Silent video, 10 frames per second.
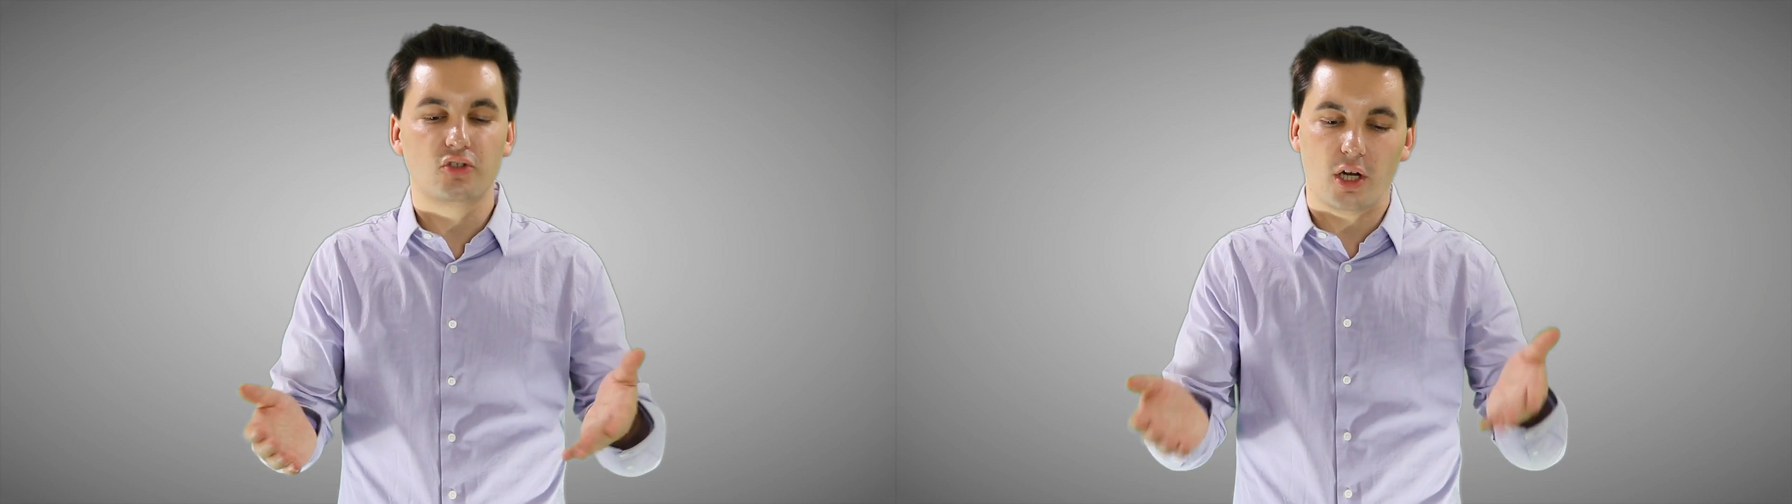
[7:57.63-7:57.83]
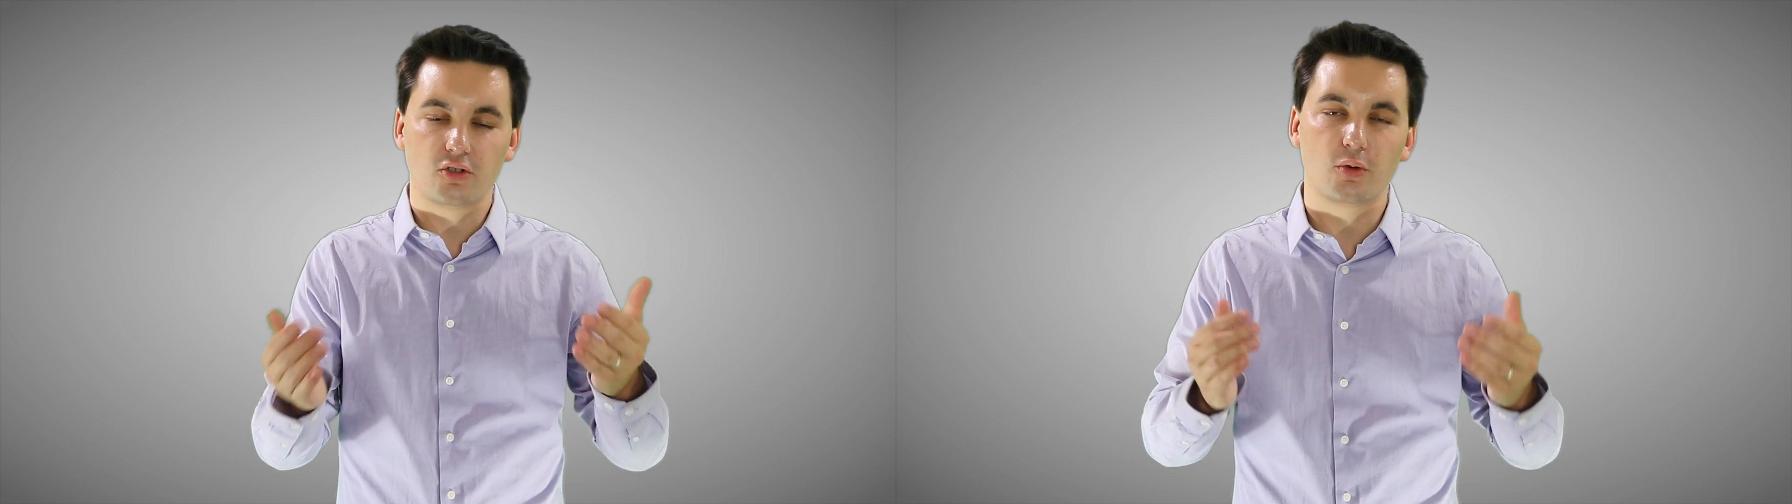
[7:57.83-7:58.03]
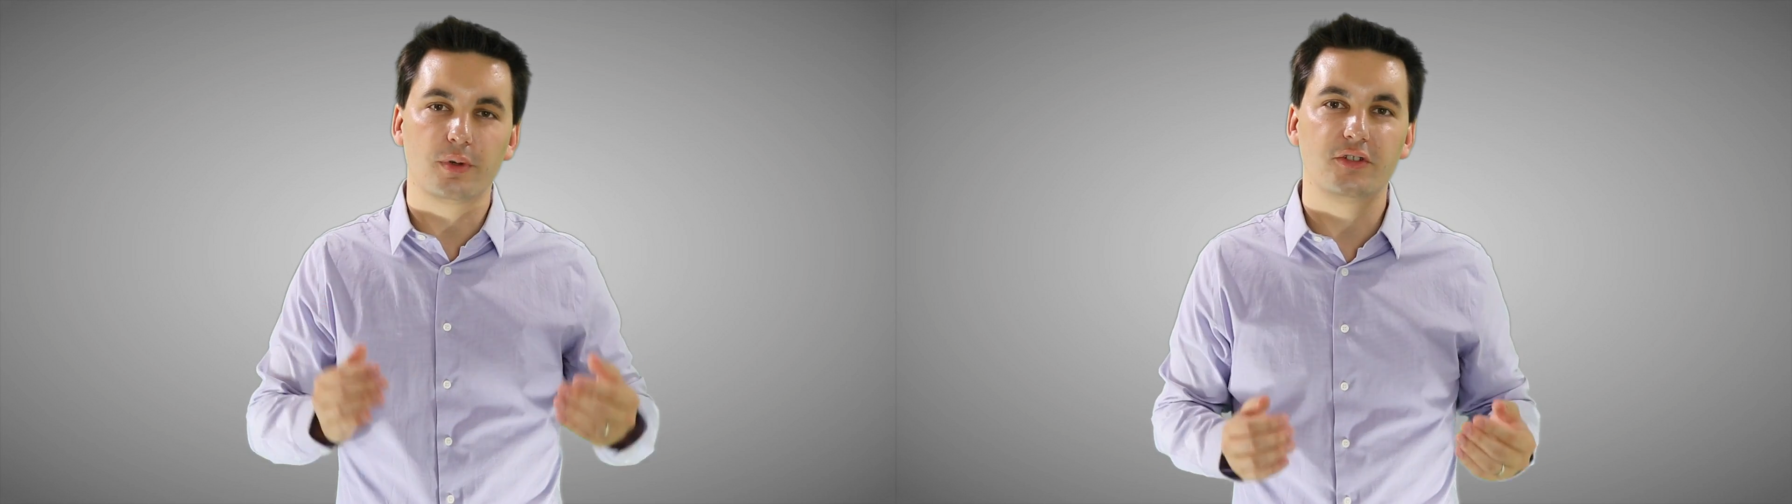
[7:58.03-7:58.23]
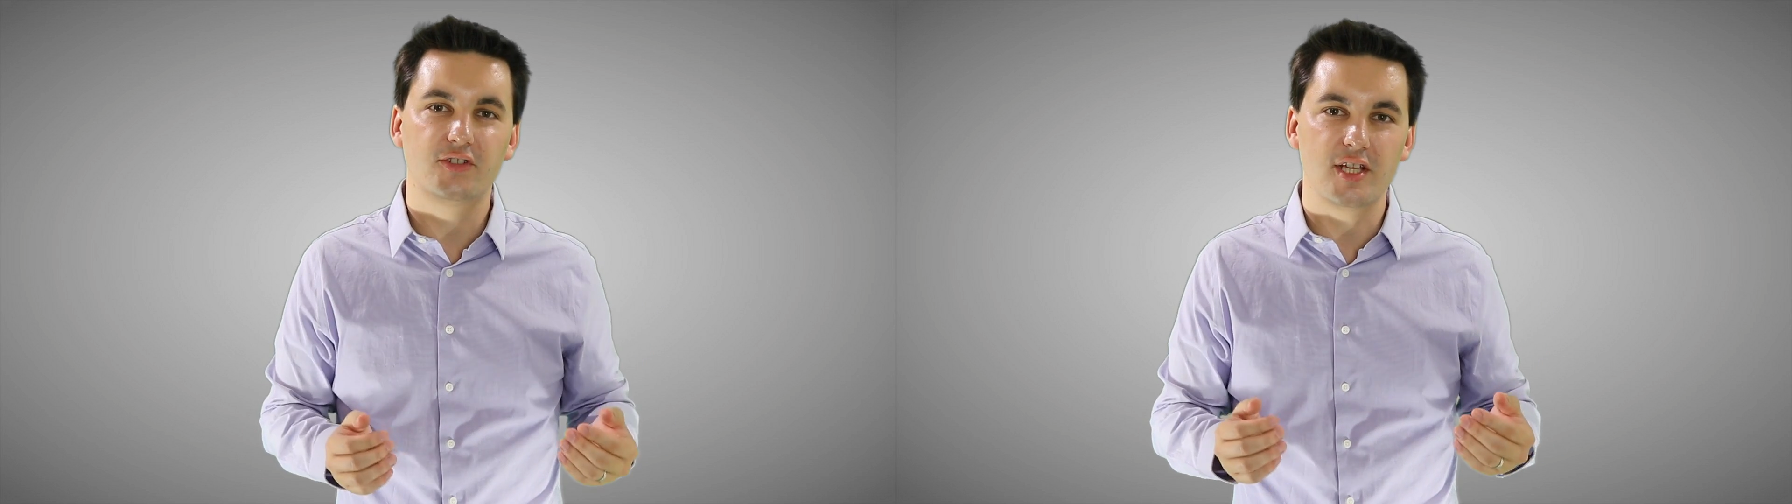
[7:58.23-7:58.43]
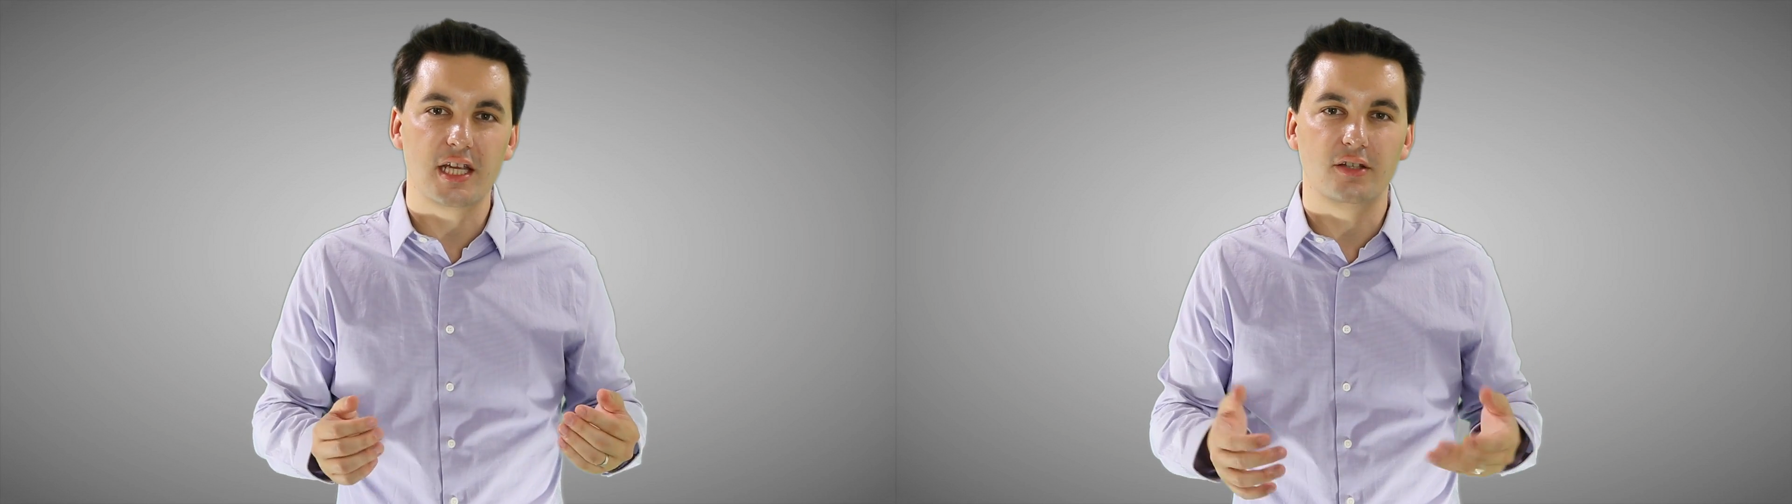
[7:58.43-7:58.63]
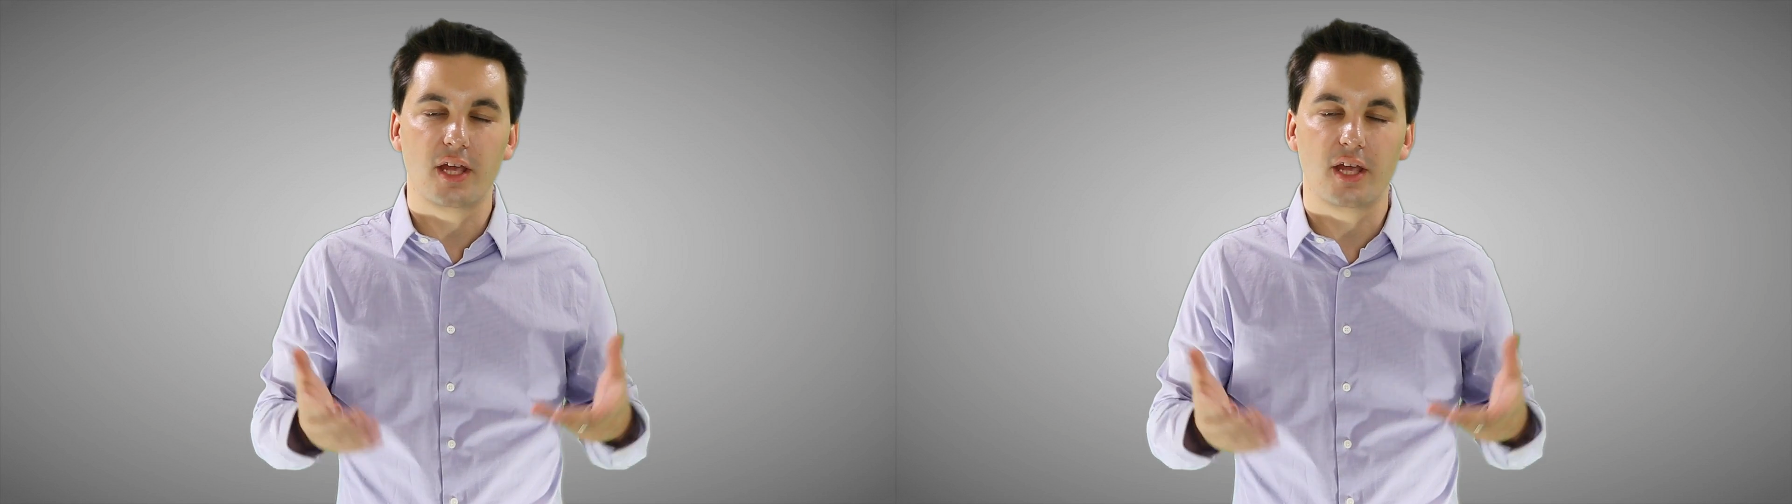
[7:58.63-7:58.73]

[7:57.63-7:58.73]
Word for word: start to recede.